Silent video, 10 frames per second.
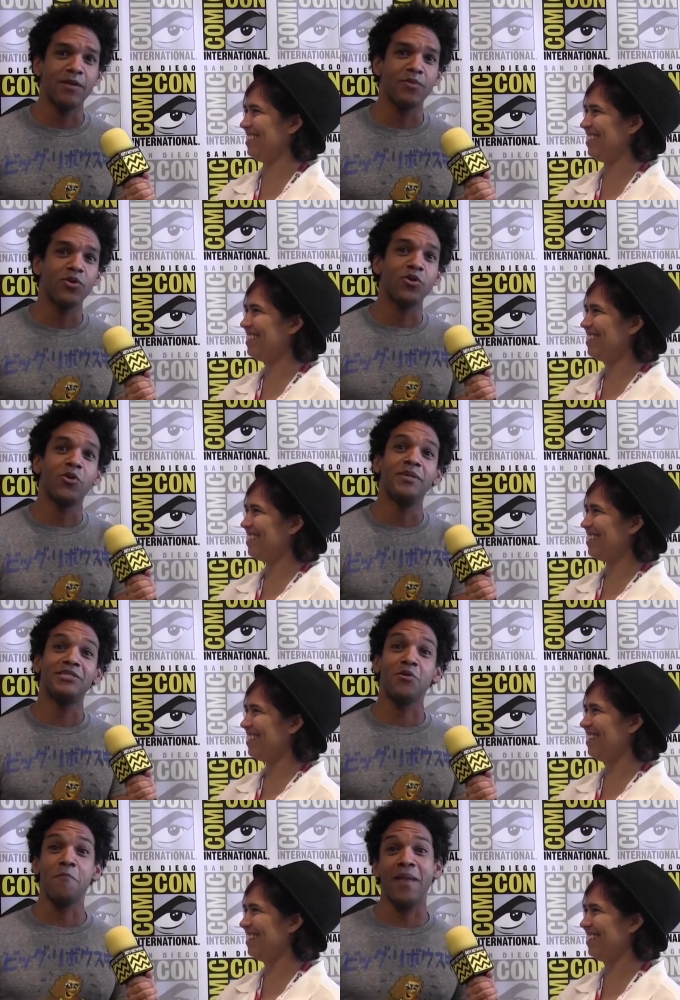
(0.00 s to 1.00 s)
Speaker 1: people who are gonna be
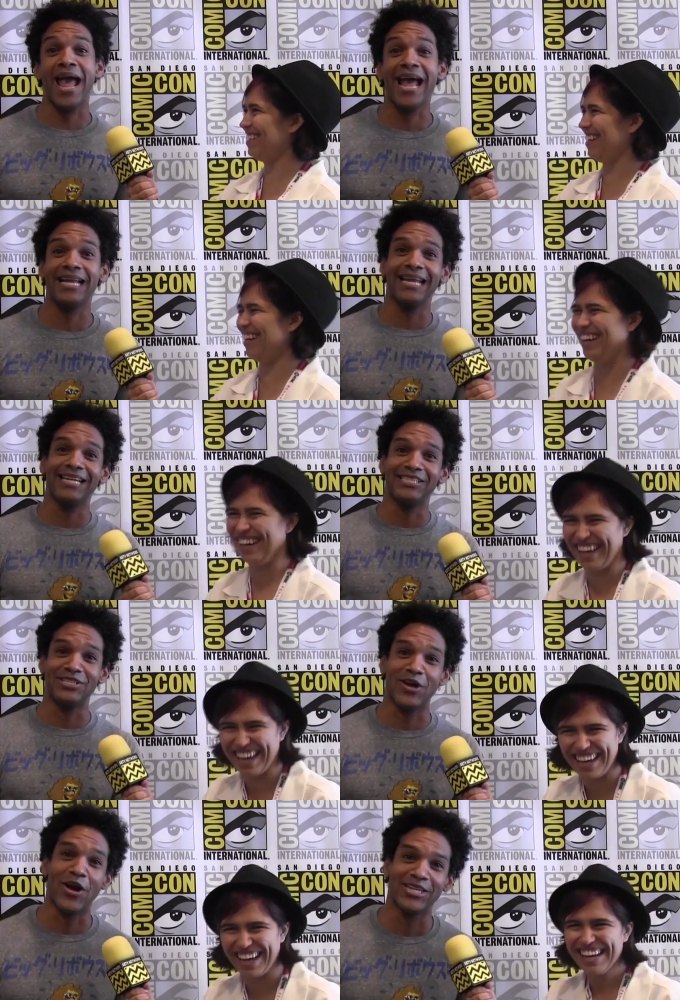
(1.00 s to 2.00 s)
so mad that he's
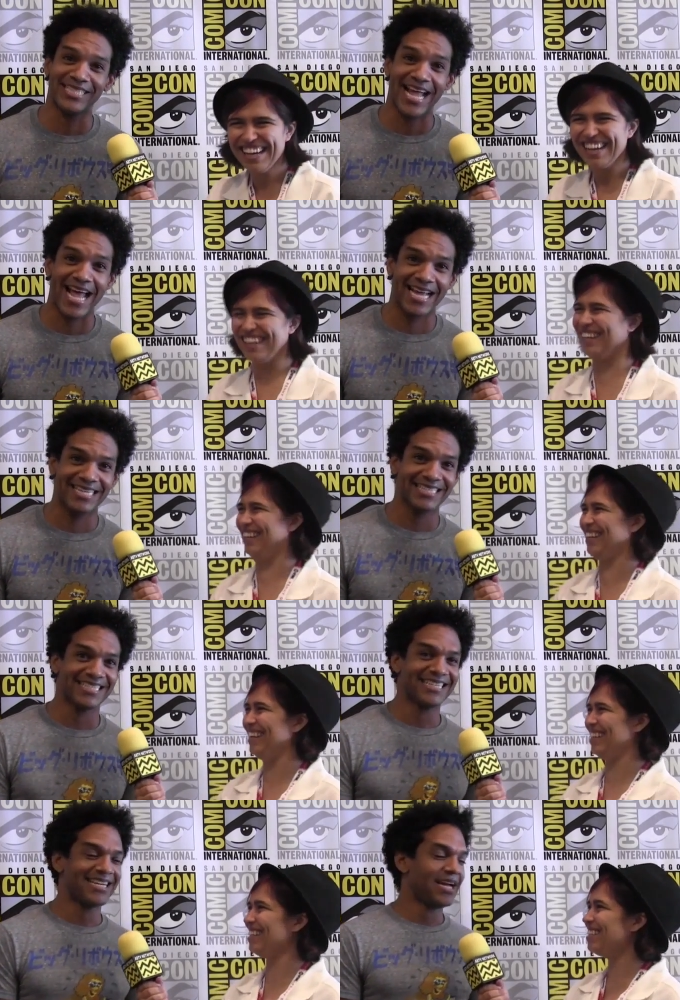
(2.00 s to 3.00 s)
Darkseid.
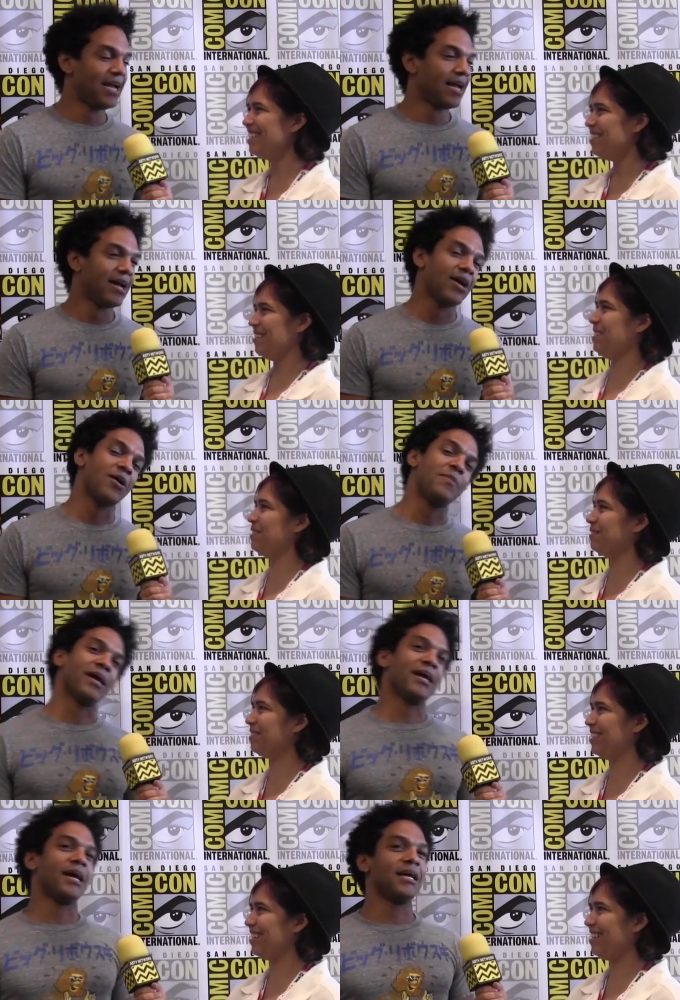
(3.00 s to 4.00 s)
Oh
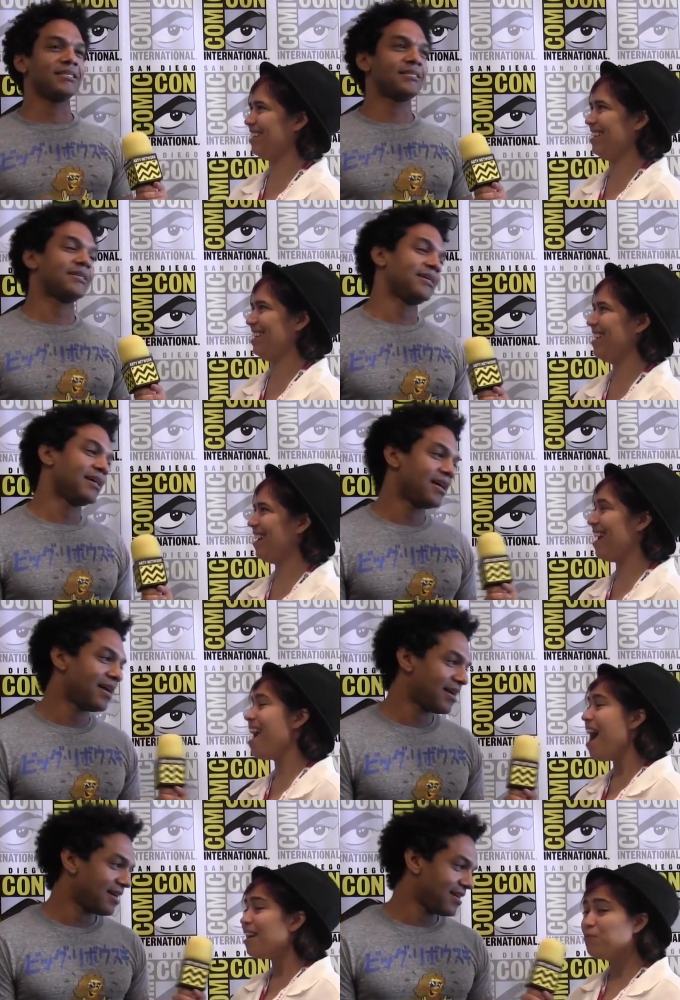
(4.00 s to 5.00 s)
my gosh.
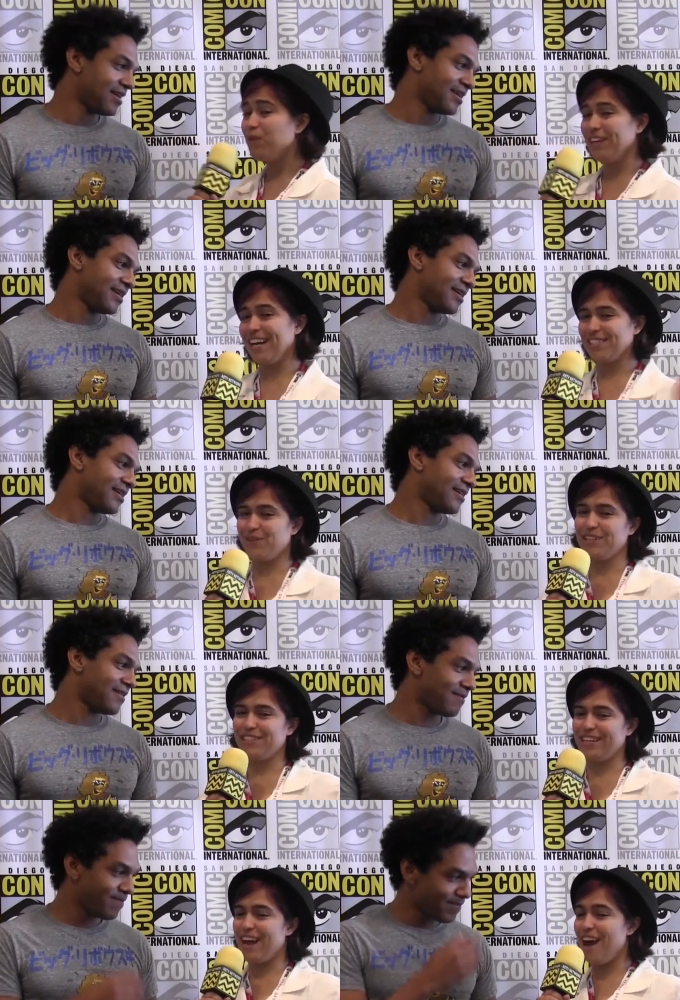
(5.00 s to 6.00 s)
Speaker 2: One last
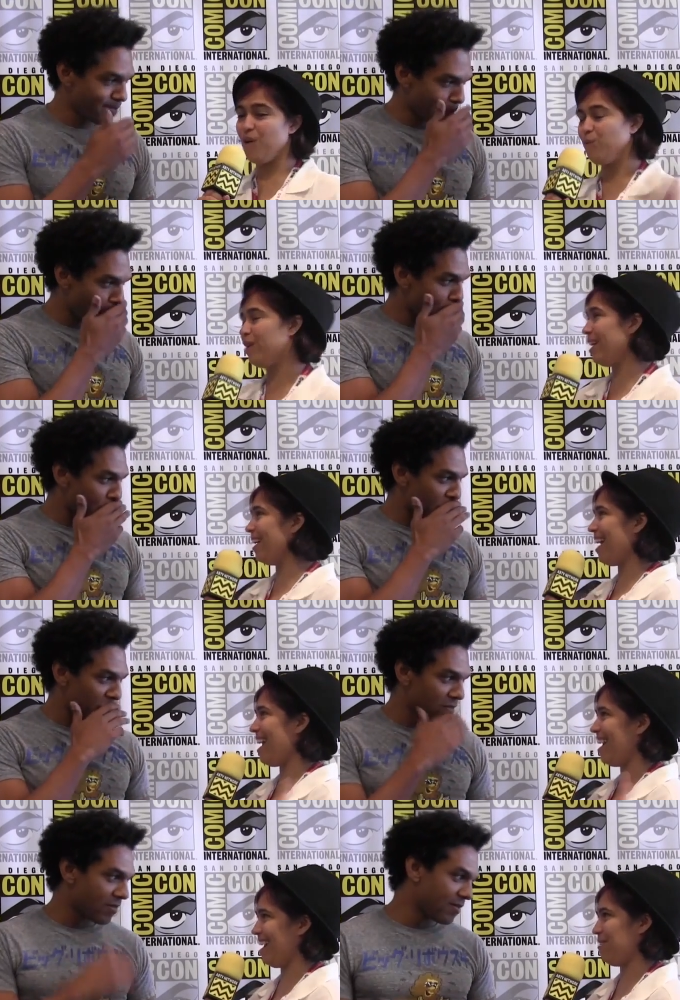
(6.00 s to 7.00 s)
question. Uh, we
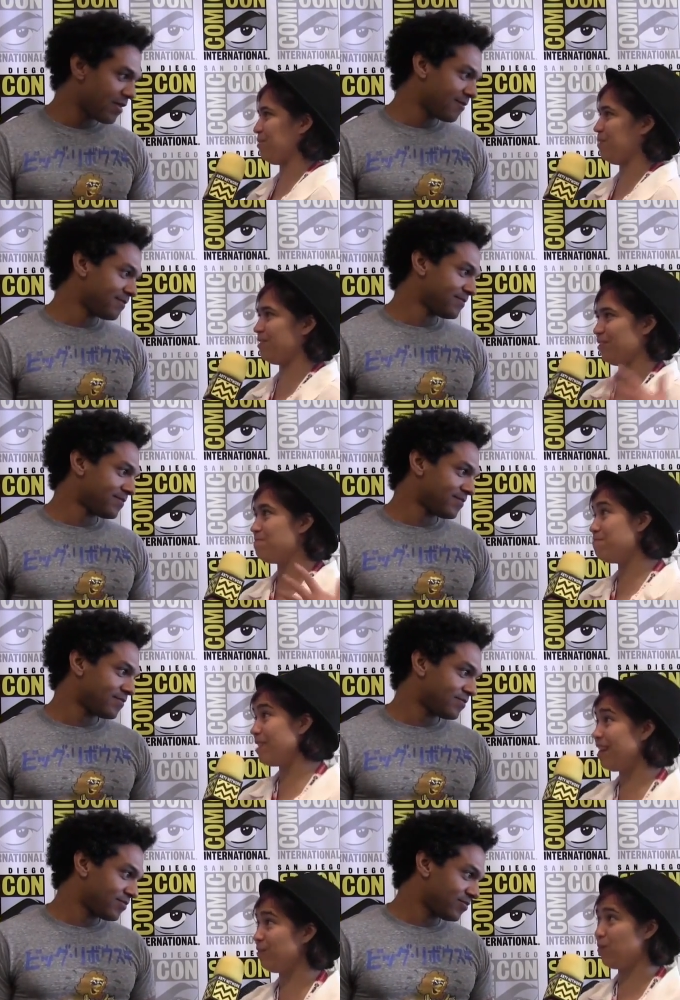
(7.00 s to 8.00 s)
at AfterBuzz are
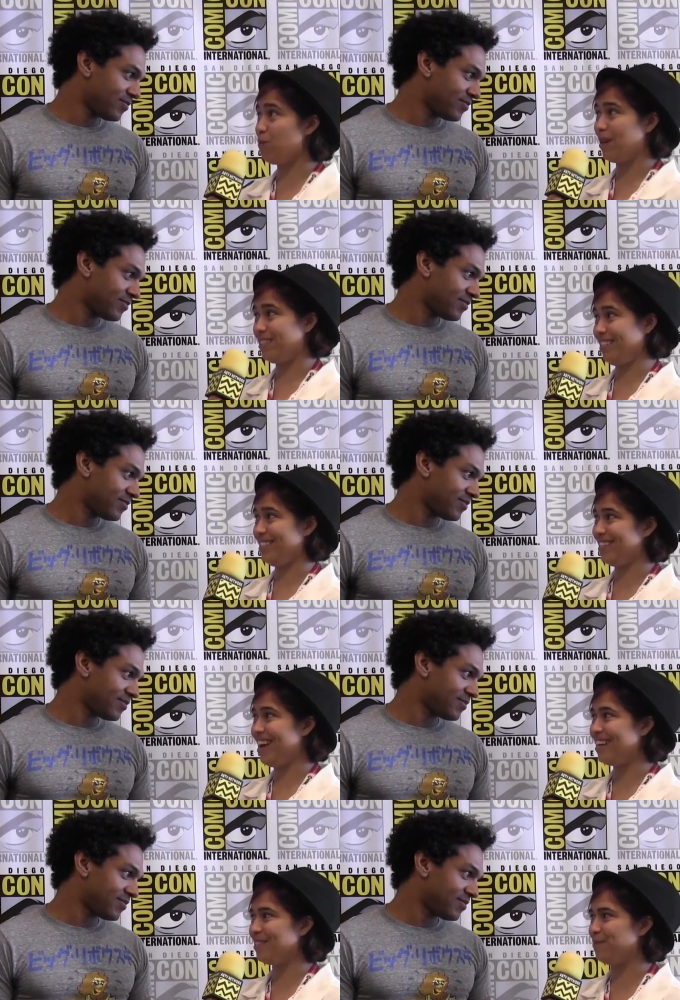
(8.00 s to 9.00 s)
big robots in
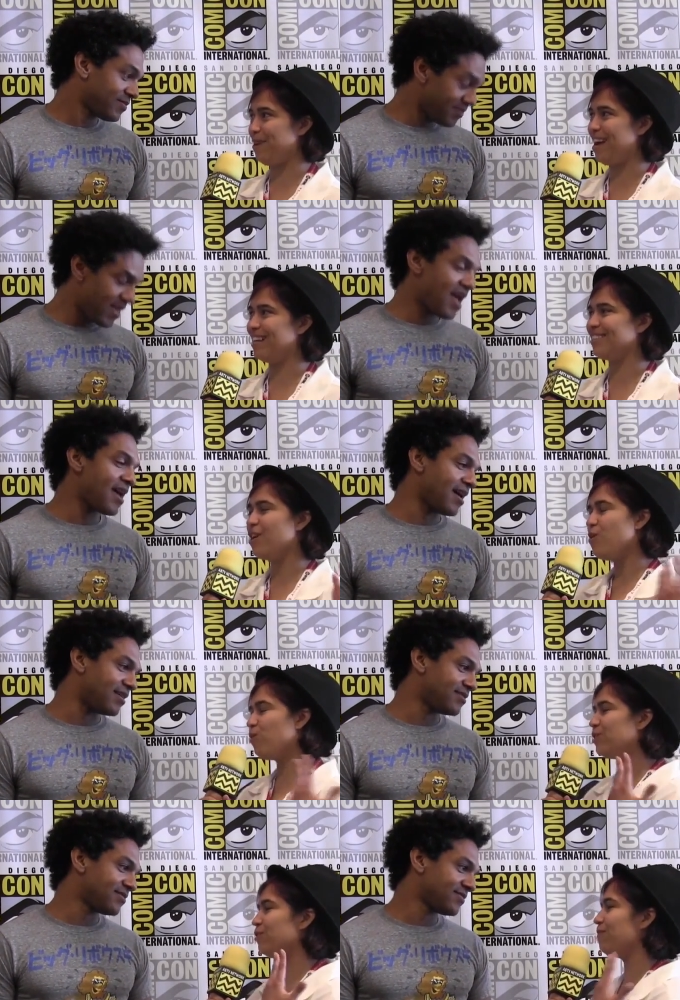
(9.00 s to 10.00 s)
disguise fans. Yeah.
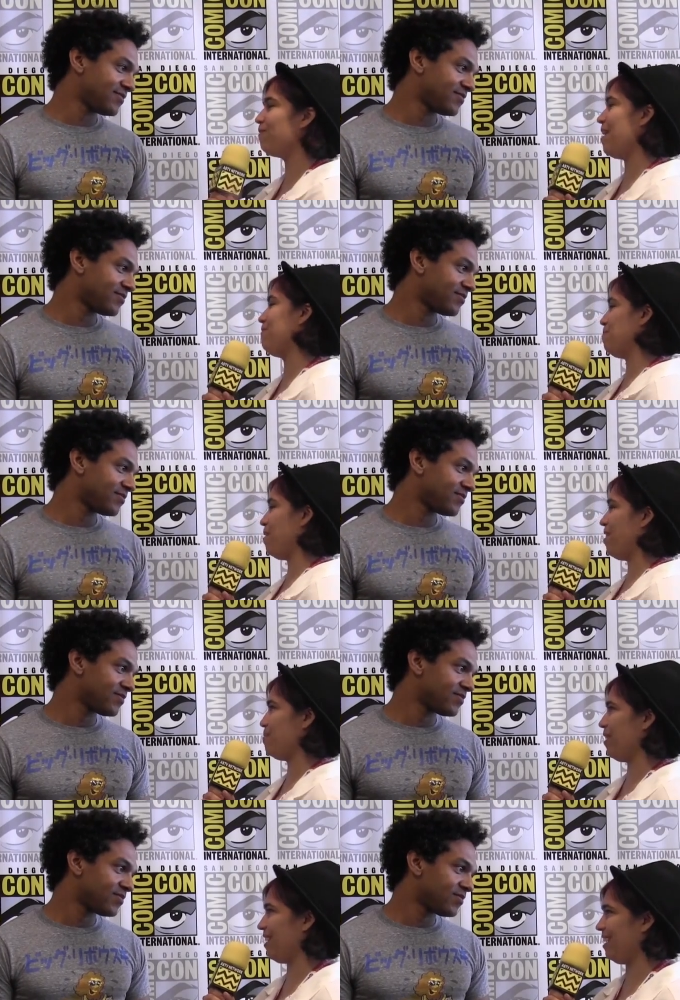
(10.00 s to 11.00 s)
What's your favorite part about